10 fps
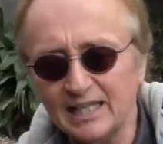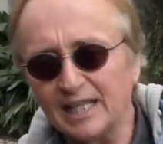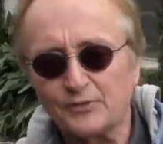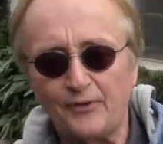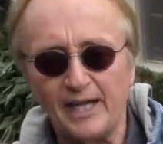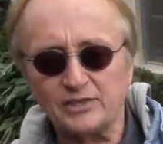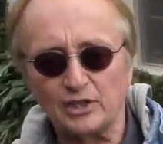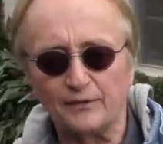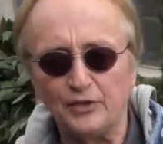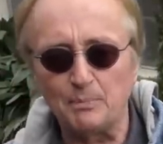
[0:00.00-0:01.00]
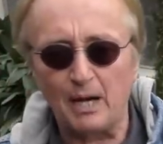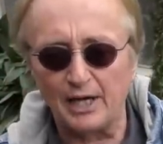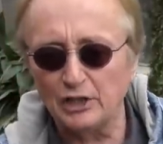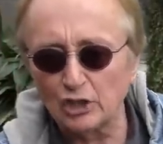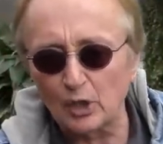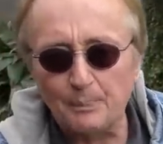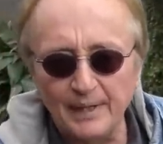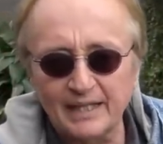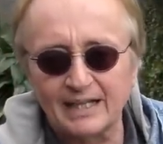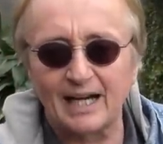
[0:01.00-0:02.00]
And let's face it, if you bought a
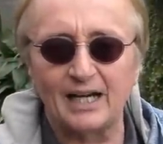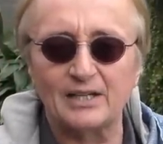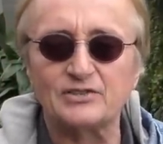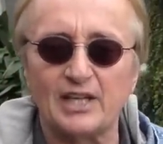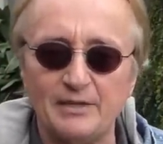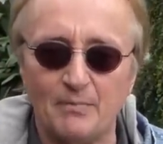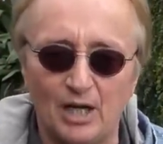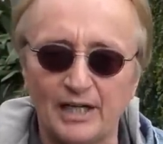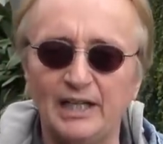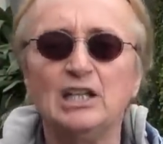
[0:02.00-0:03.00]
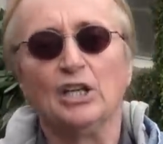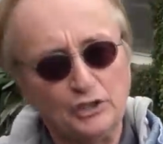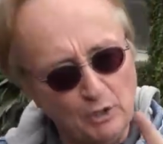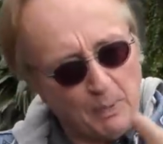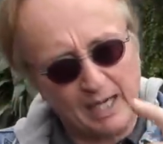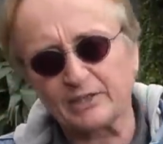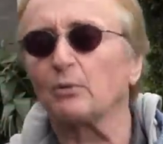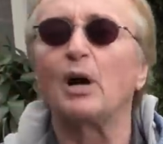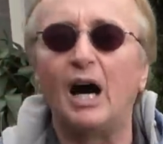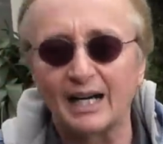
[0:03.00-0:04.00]
European European car to save money, you bought the
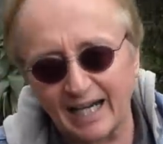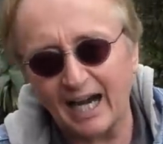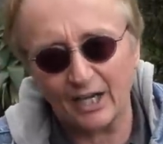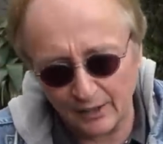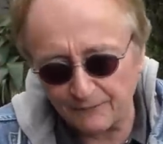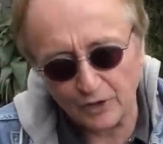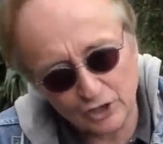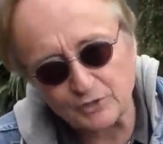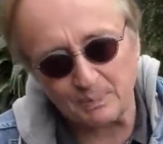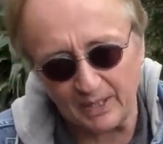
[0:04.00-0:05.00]
wrong car in the first